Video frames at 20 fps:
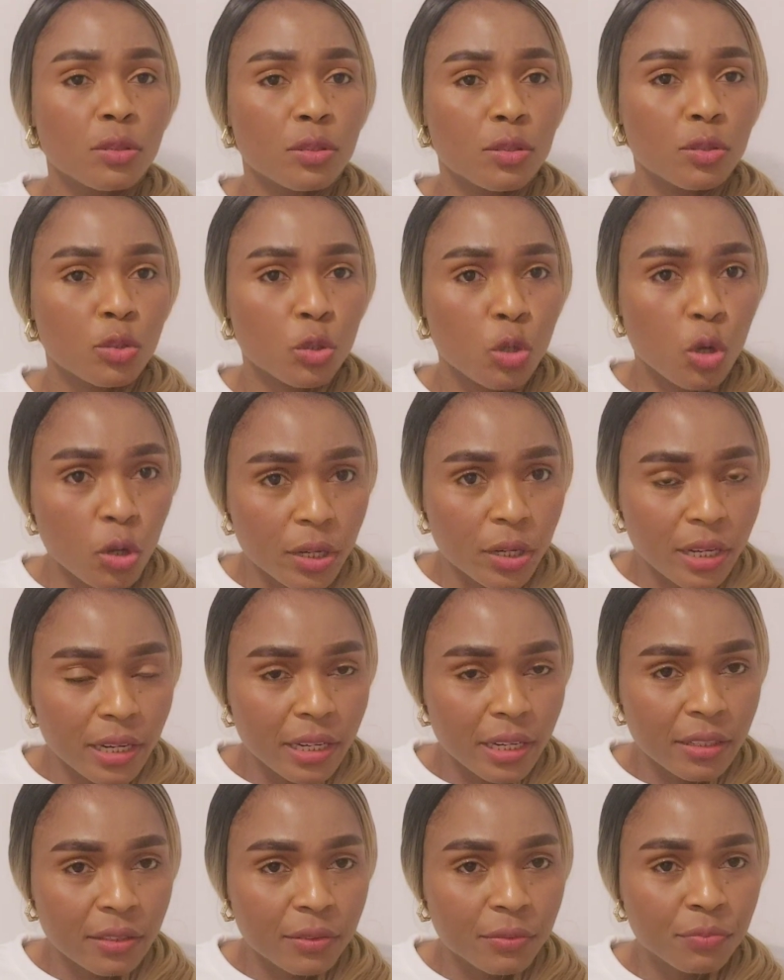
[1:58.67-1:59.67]

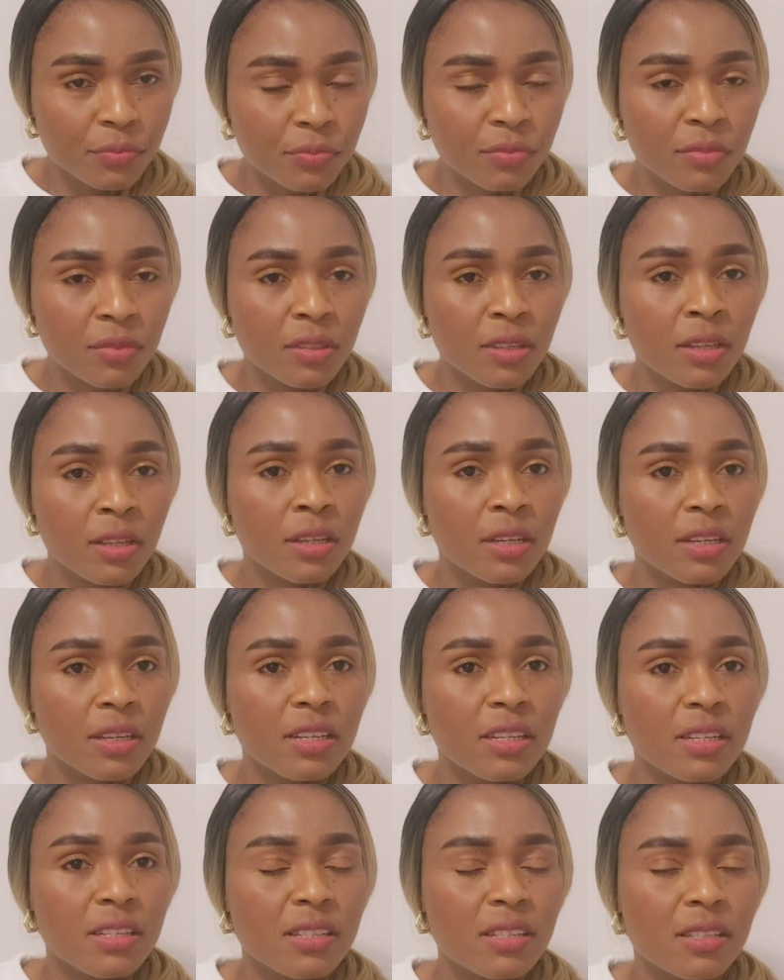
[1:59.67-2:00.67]
Thirdly
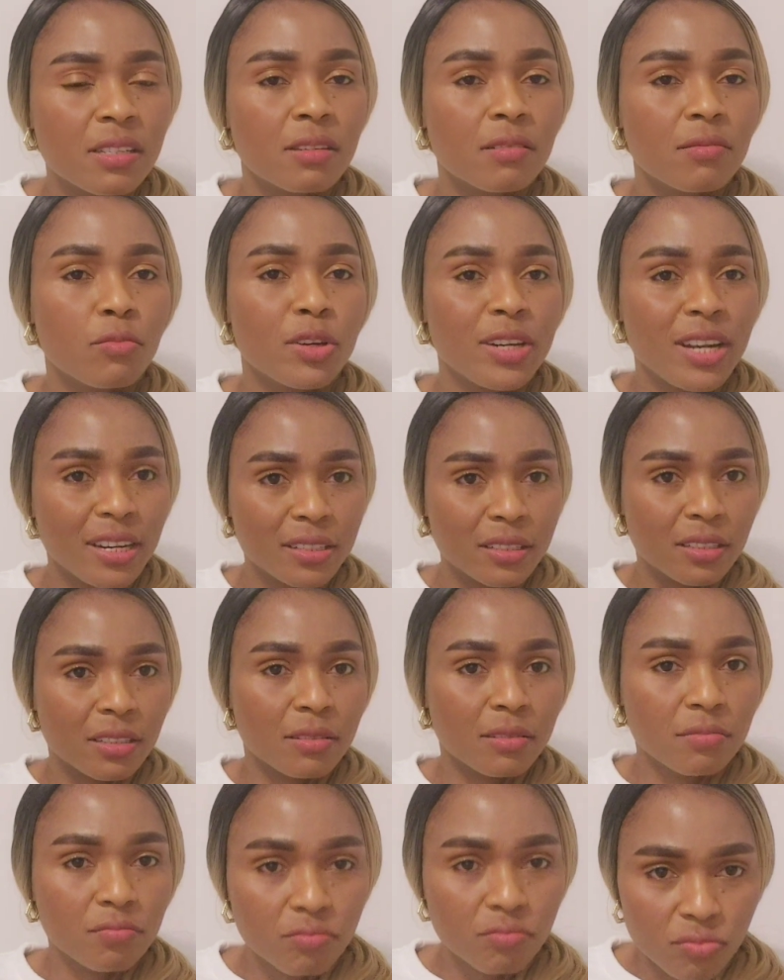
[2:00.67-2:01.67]
is whether
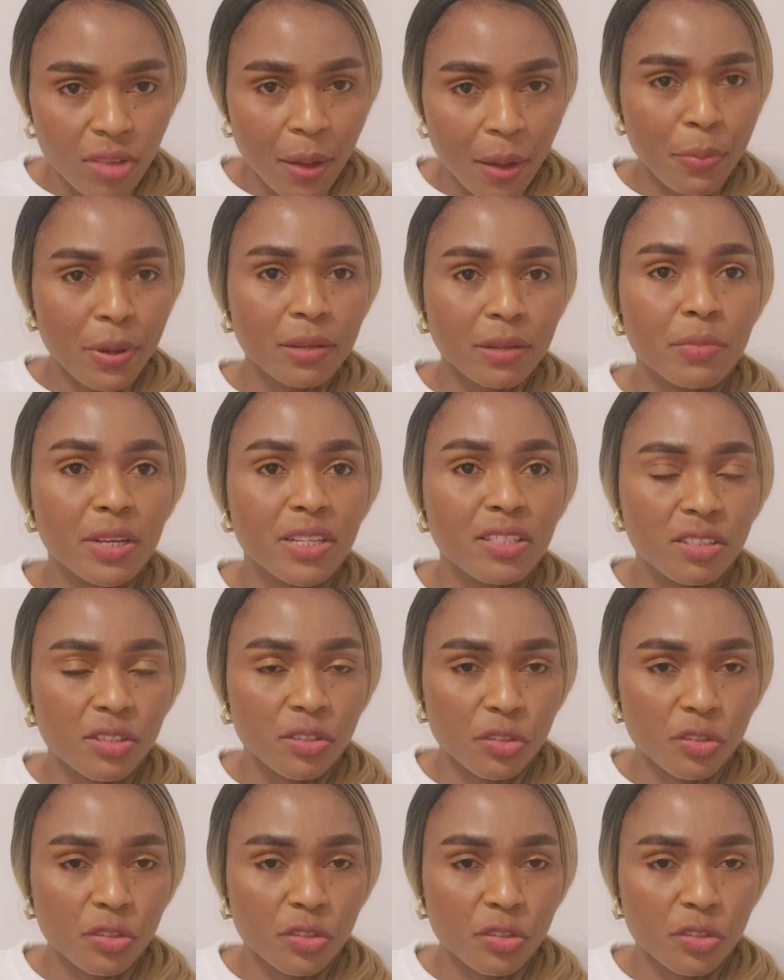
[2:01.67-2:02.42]
the apartment is